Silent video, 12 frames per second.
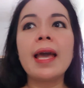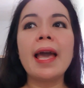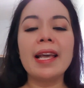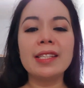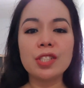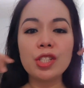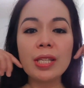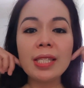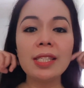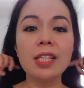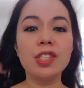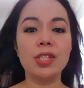and she
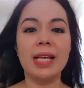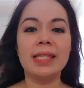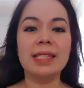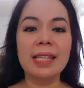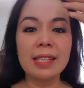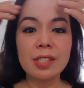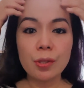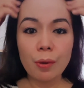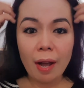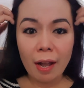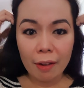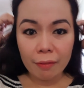suggested to
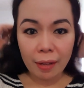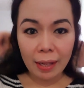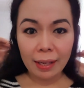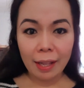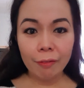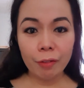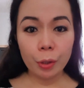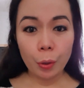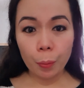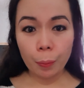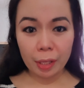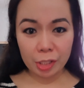have a
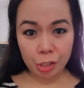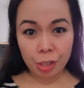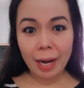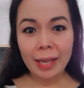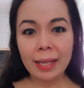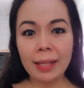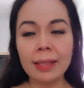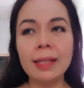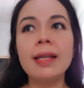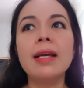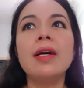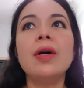levodopa trial.
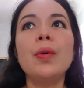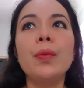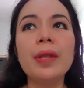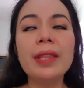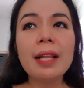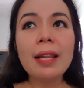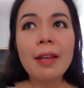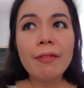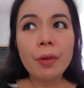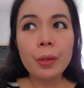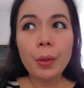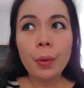With the
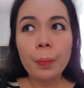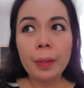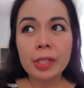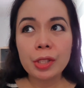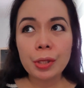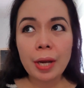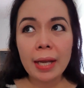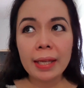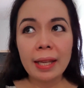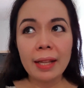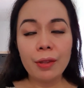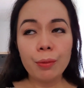levodopa
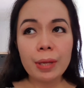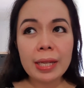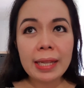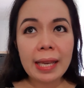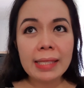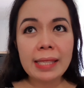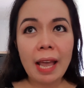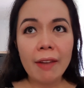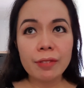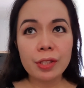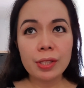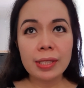trial, three days
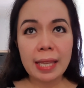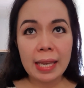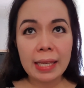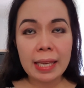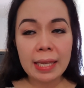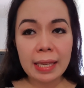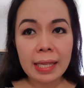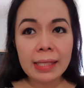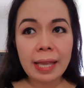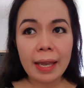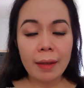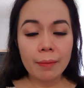after taking
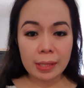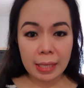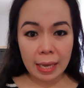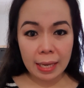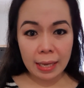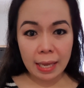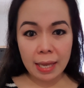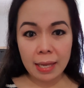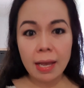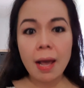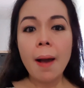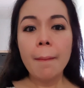it, I am
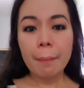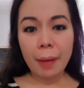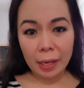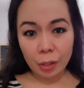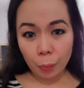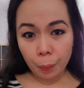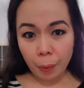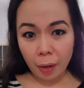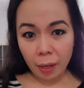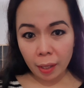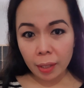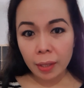taking
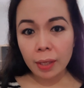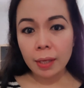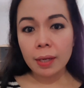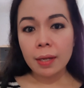Madopar